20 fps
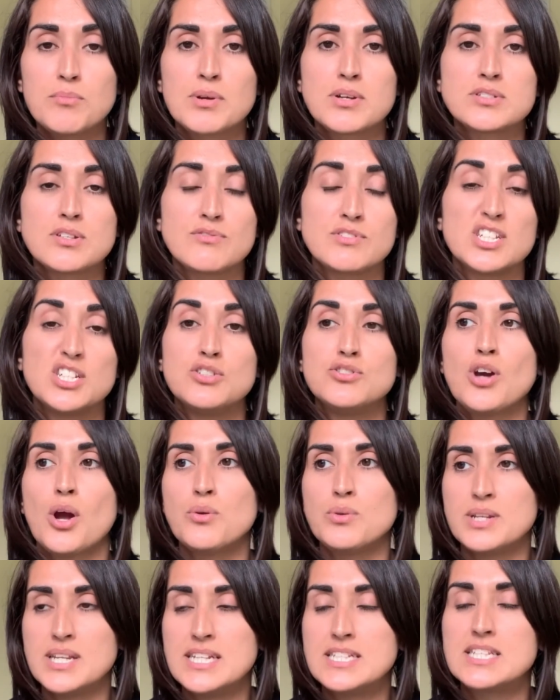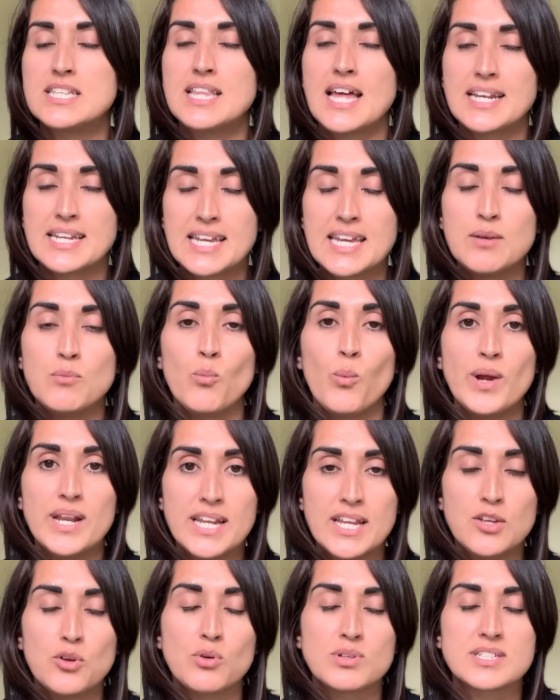because obviously you don't need to then keep
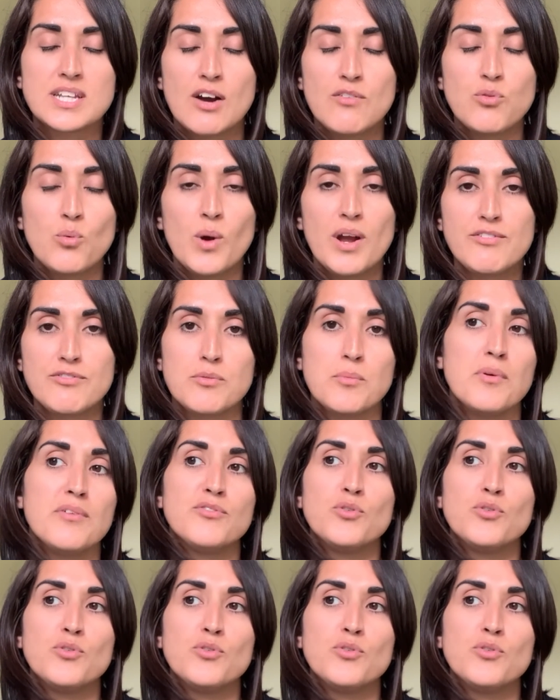weaning yourself away from them.